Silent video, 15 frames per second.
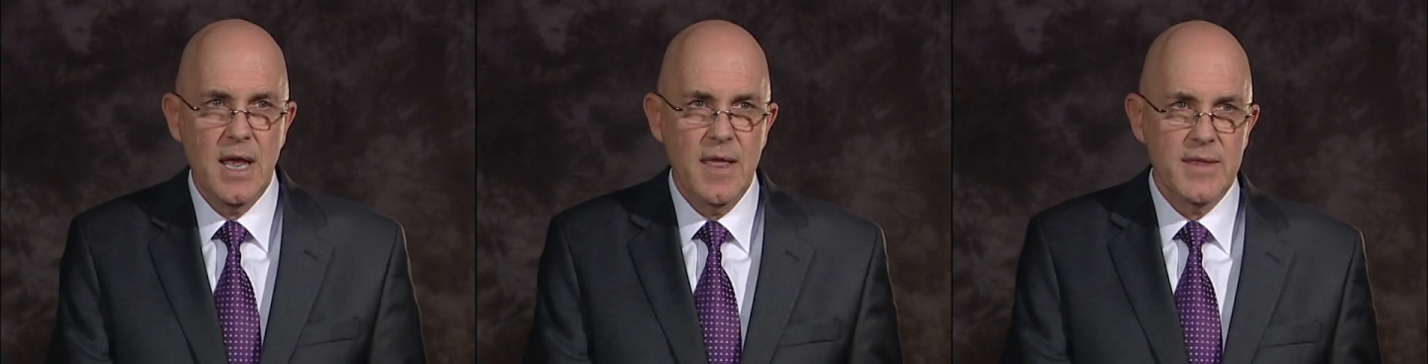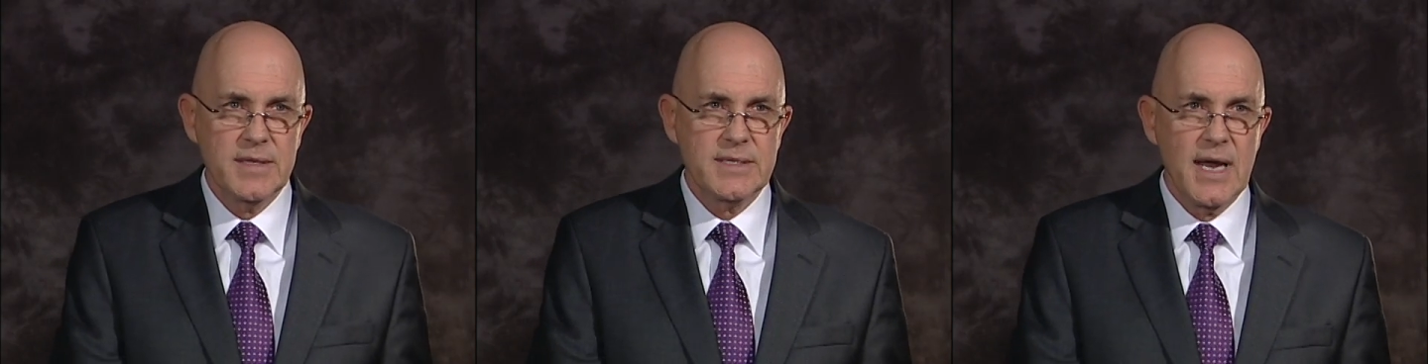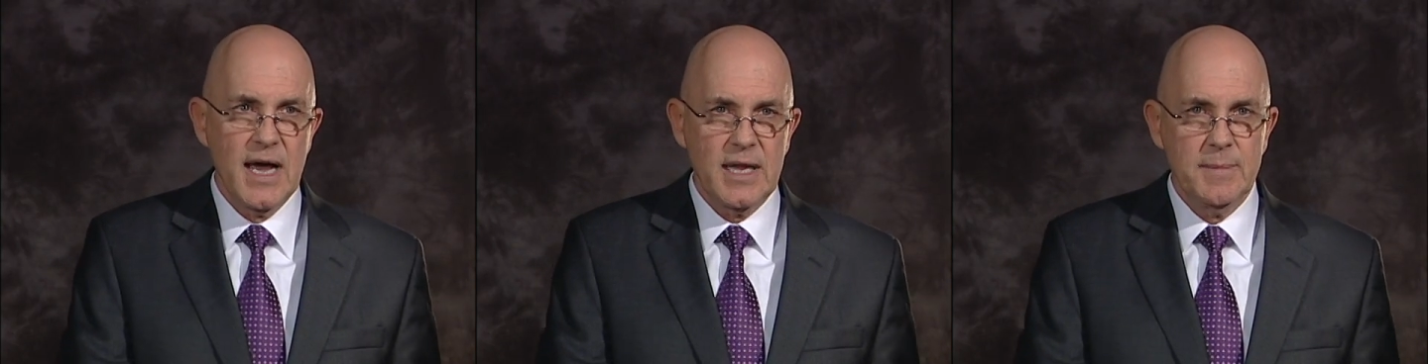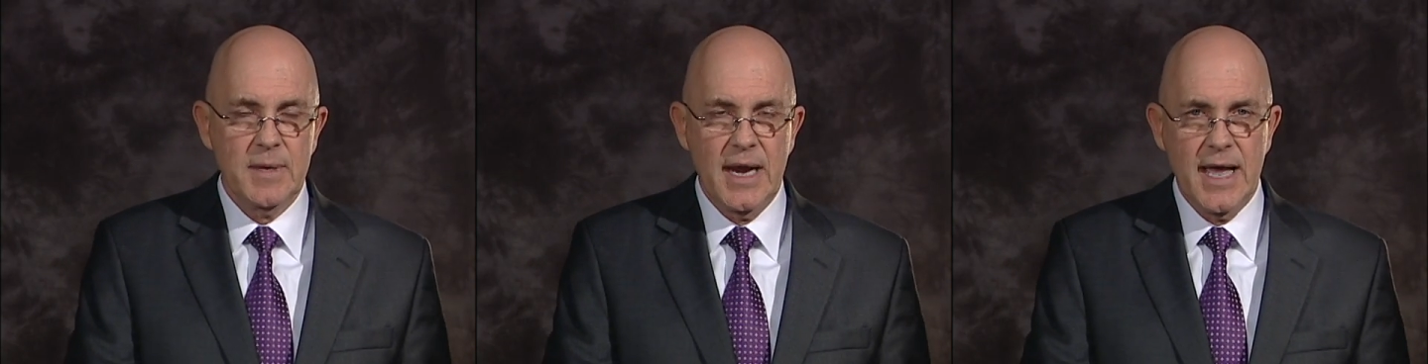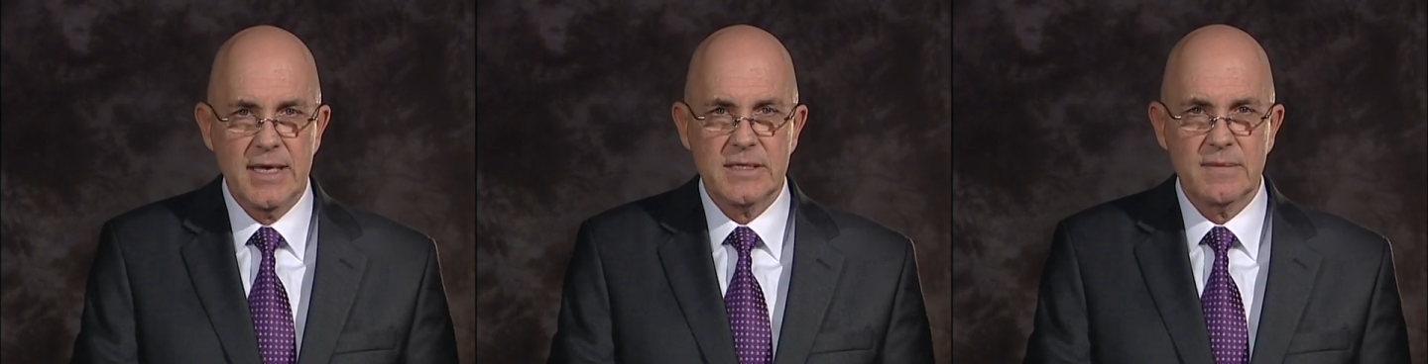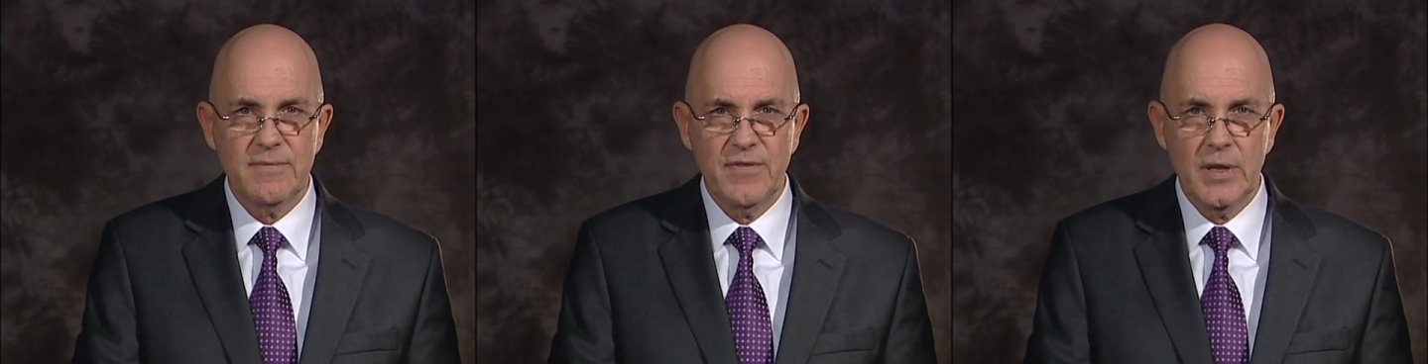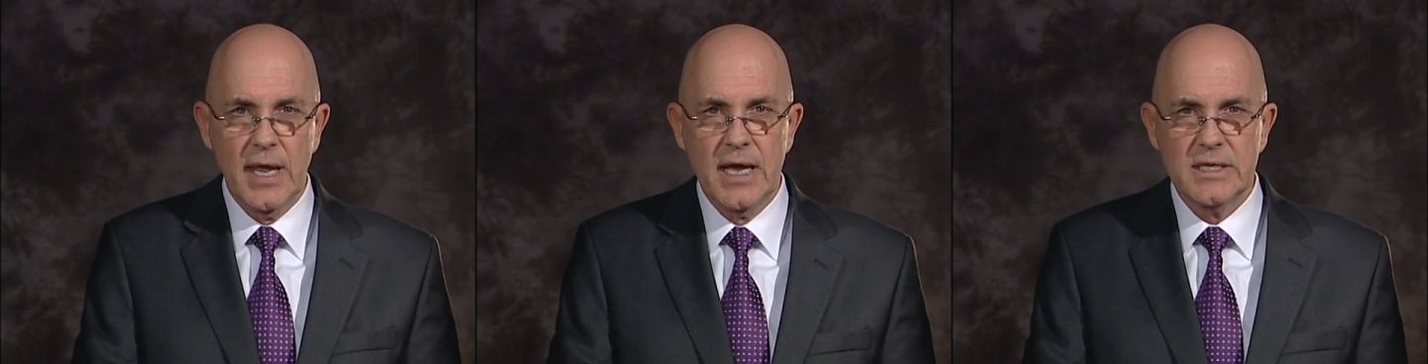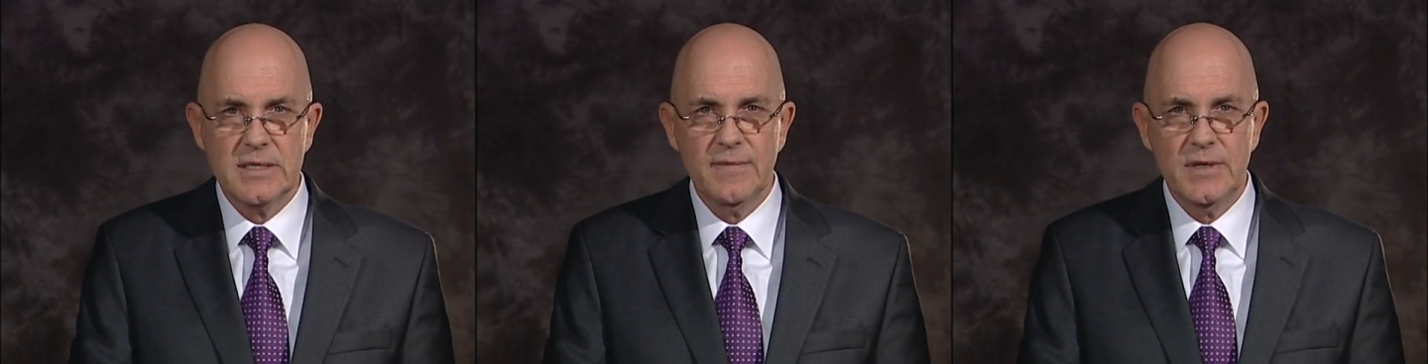This document has some
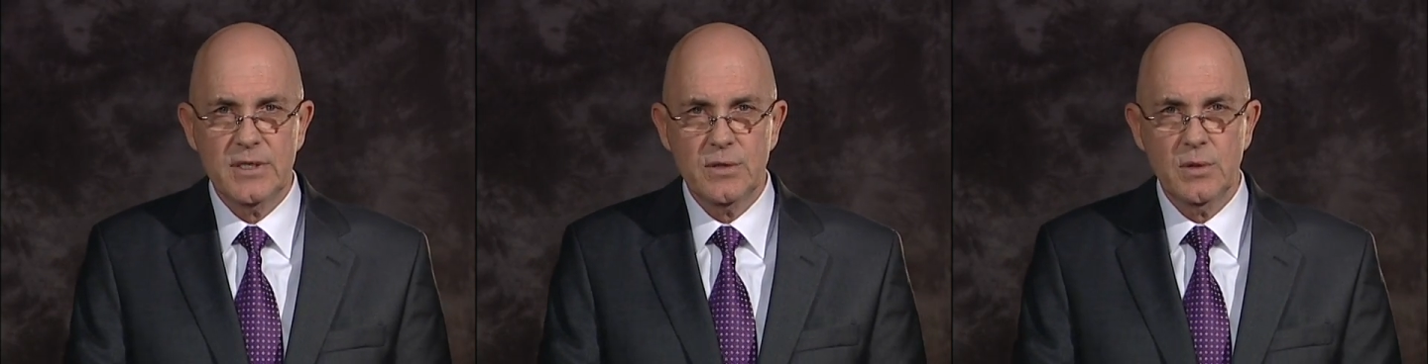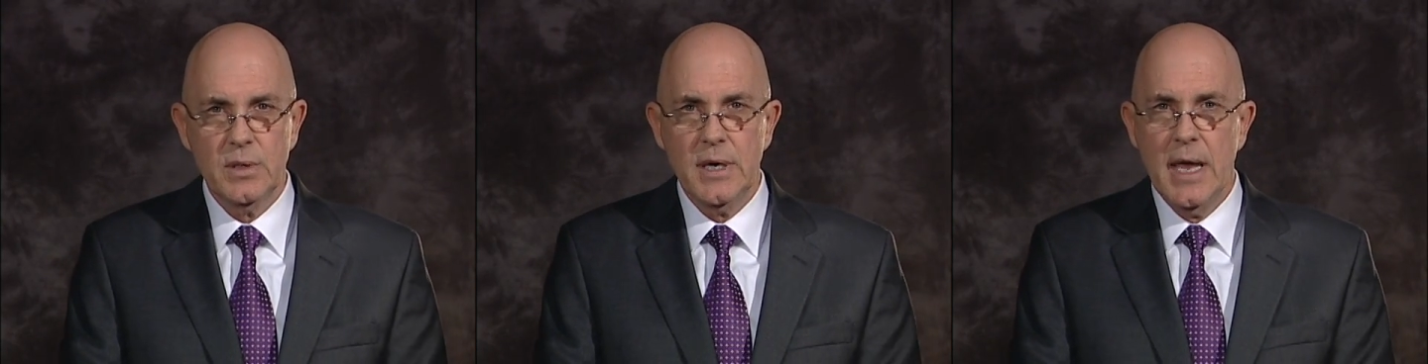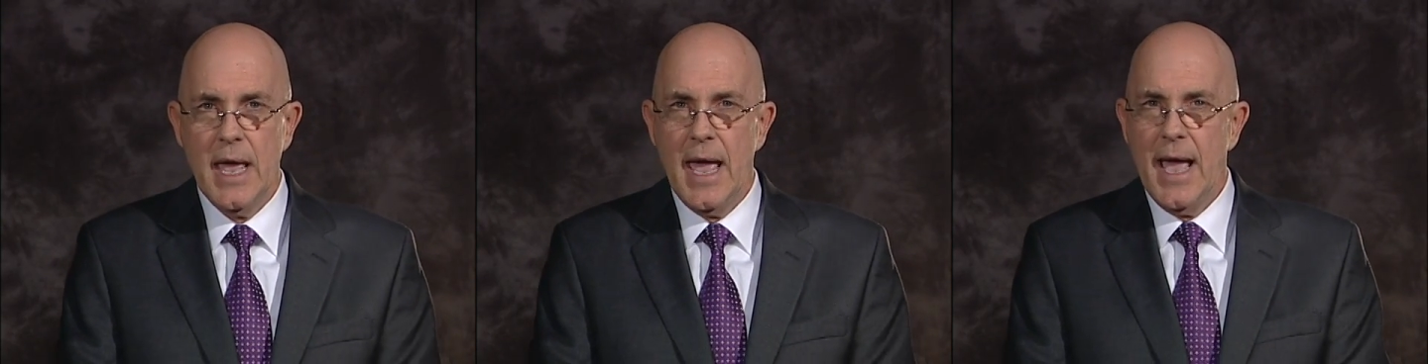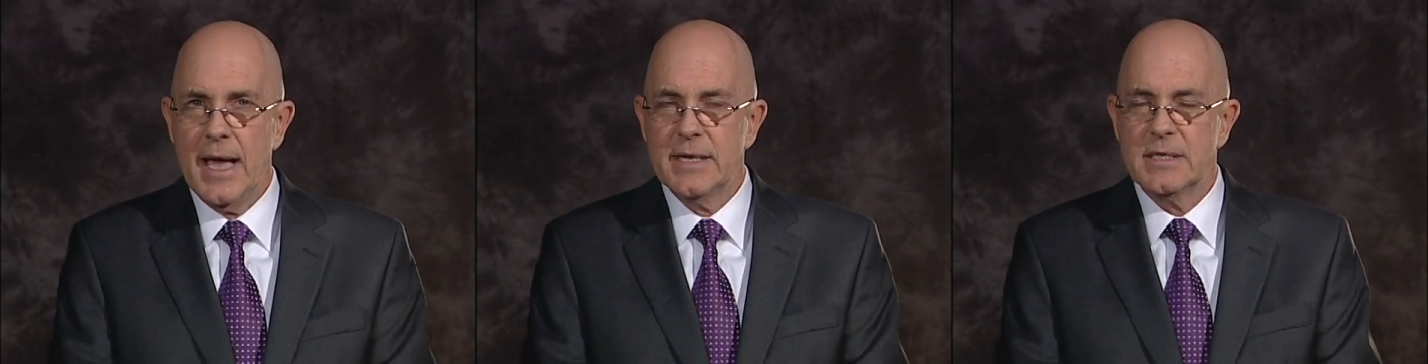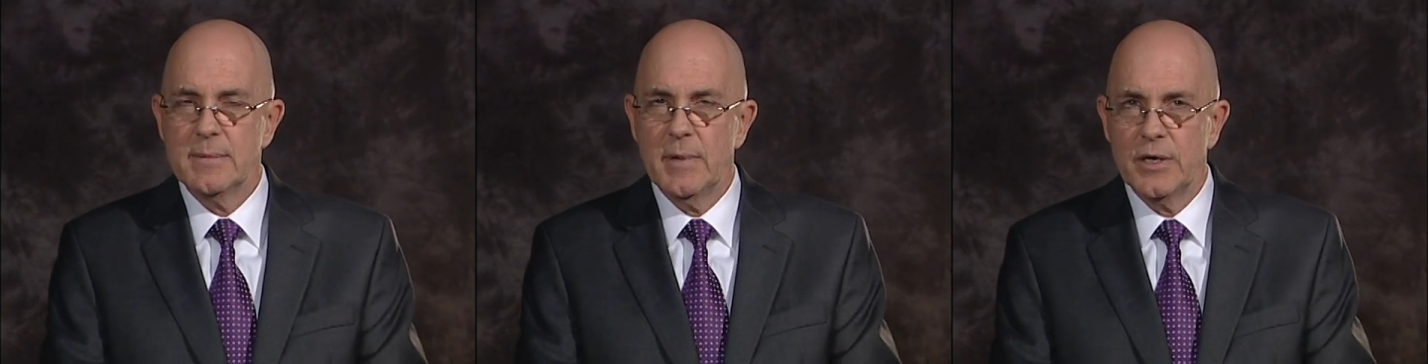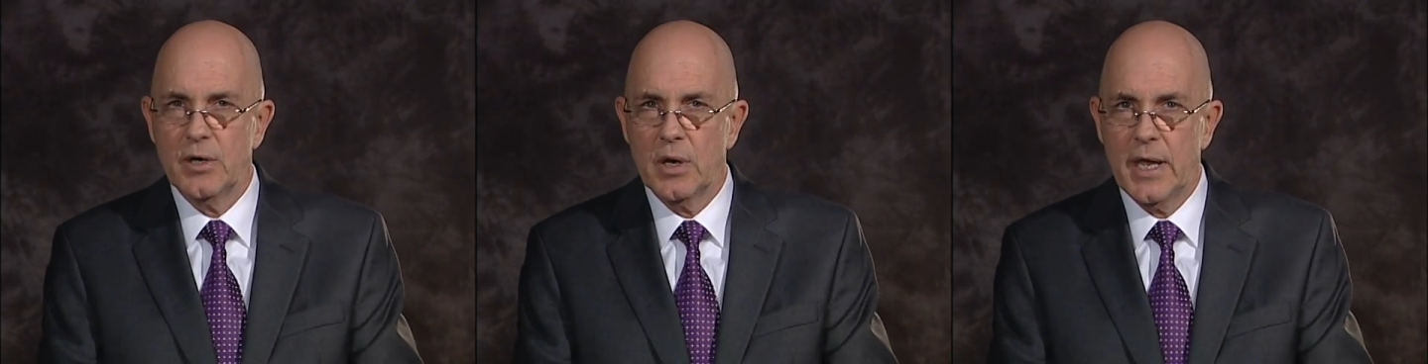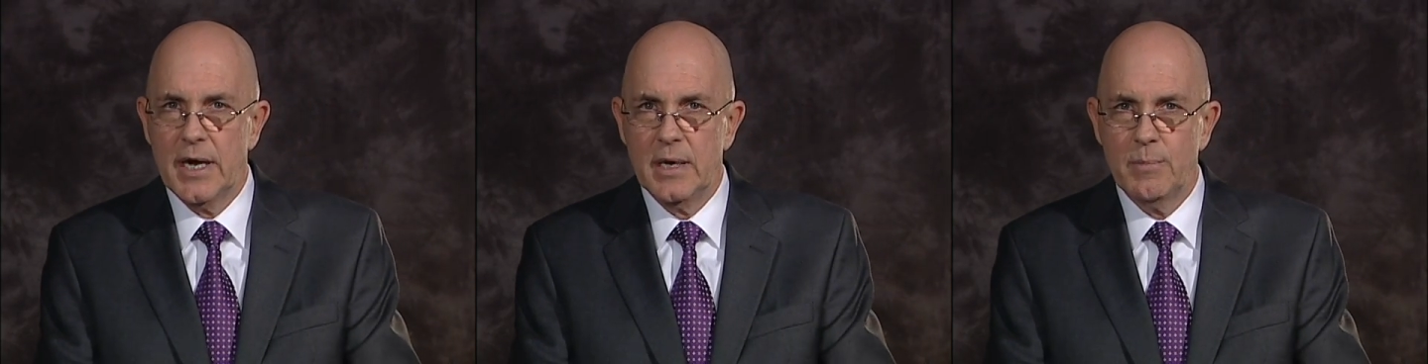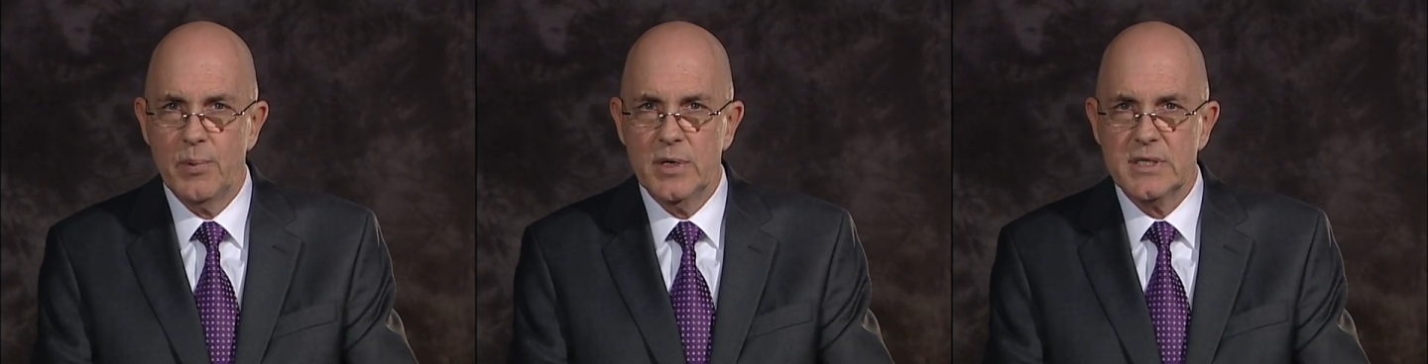philosophy to it and some
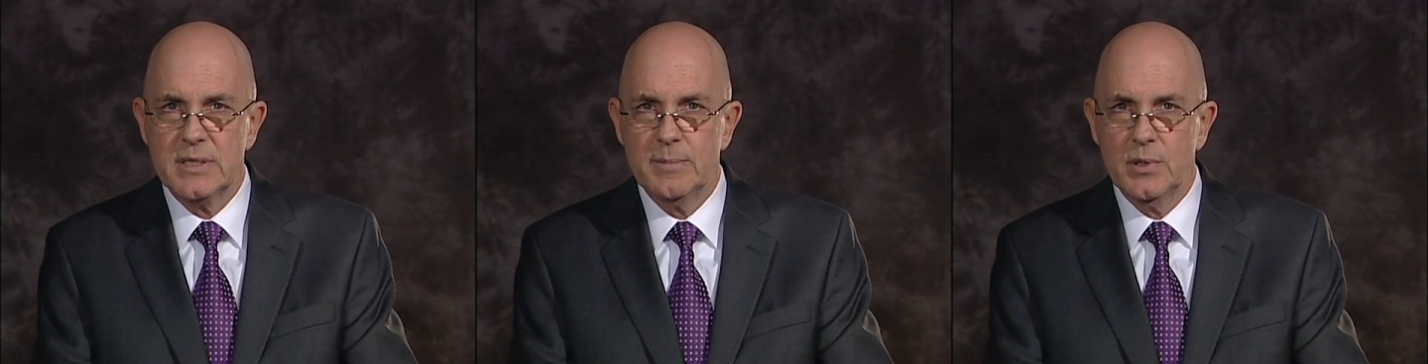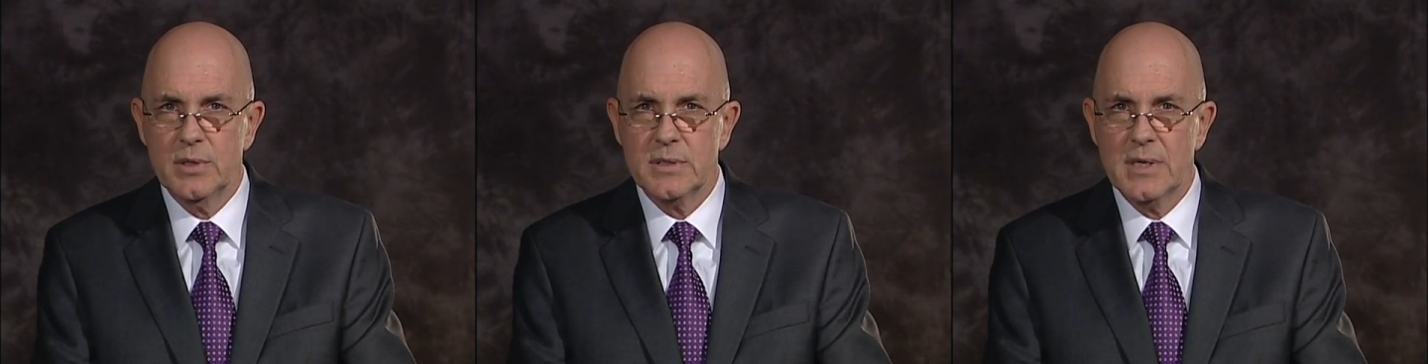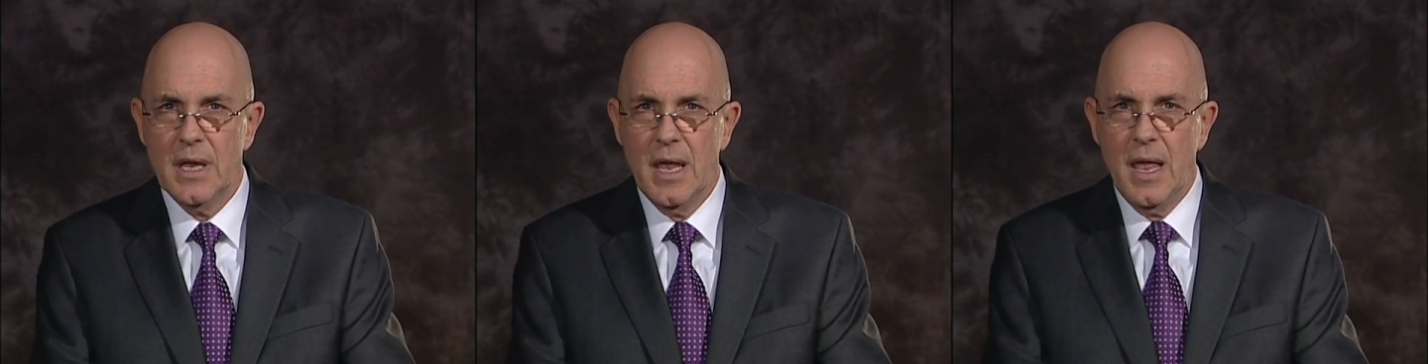underlying principles